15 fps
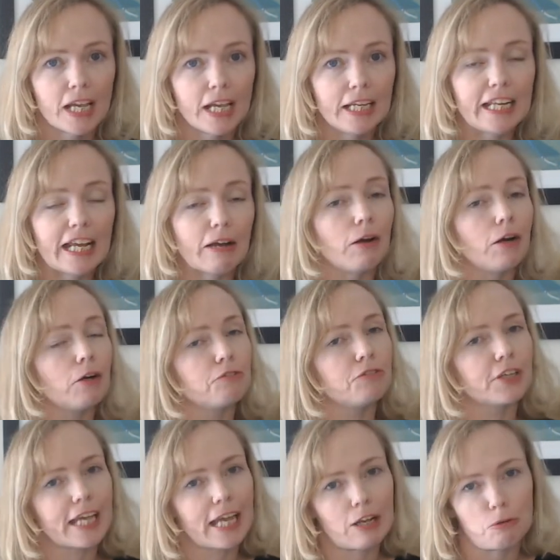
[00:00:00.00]
Now, Arthur
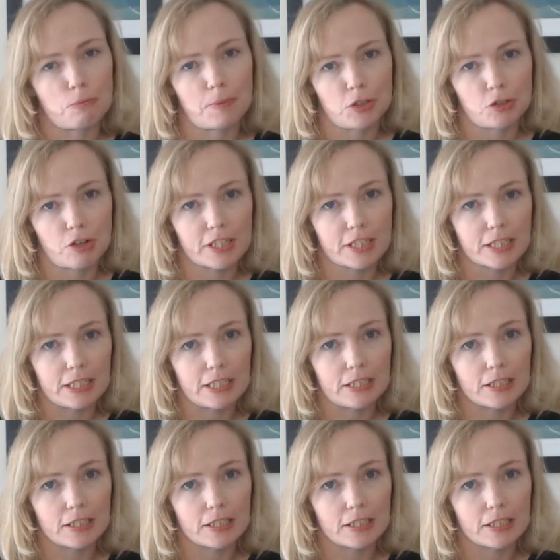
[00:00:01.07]
cannot be trusted,